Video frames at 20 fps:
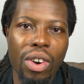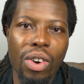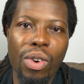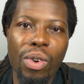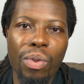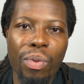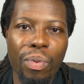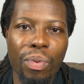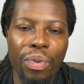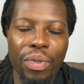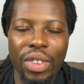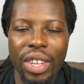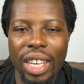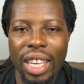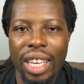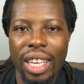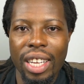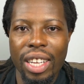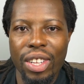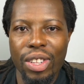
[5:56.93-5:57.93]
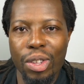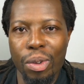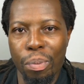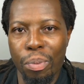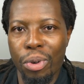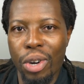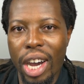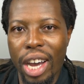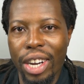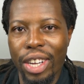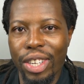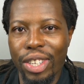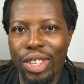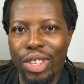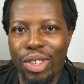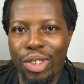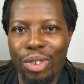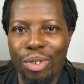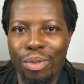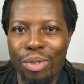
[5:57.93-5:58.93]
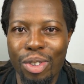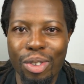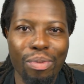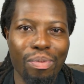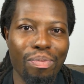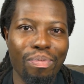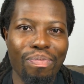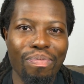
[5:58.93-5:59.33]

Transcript: own the product. You're